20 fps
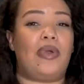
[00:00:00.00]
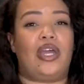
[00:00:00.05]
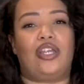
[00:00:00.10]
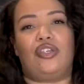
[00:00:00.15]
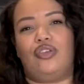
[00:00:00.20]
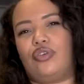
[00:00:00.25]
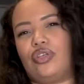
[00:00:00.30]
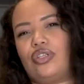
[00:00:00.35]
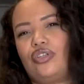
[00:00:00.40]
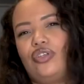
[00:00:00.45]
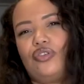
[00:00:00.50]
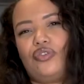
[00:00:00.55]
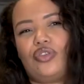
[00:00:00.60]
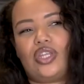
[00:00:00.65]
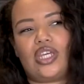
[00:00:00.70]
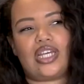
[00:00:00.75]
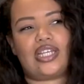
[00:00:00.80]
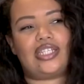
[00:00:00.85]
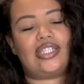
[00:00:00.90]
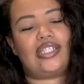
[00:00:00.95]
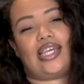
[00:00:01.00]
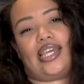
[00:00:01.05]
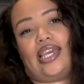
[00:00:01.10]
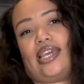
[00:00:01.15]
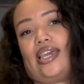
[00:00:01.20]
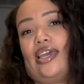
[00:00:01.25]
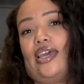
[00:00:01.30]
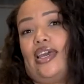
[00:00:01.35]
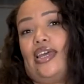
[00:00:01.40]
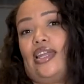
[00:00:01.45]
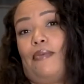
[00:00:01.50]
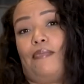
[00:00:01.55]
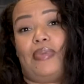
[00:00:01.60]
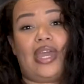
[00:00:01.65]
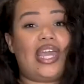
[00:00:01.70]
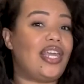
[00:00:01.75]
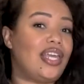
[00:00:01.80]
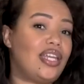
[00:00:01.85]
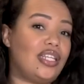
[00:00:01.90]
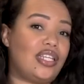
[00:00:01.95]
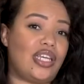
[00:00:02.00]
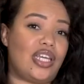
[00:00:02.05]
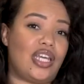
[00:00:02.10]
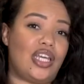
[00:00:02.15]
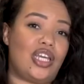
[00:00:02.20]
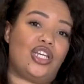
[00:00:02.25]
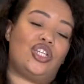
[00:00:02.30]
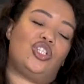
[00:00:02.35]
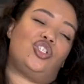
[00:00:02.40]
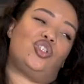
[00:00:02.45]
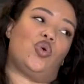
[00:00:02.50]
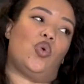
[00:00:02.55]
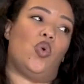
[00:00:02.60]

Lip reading: and you could do this in a baking dish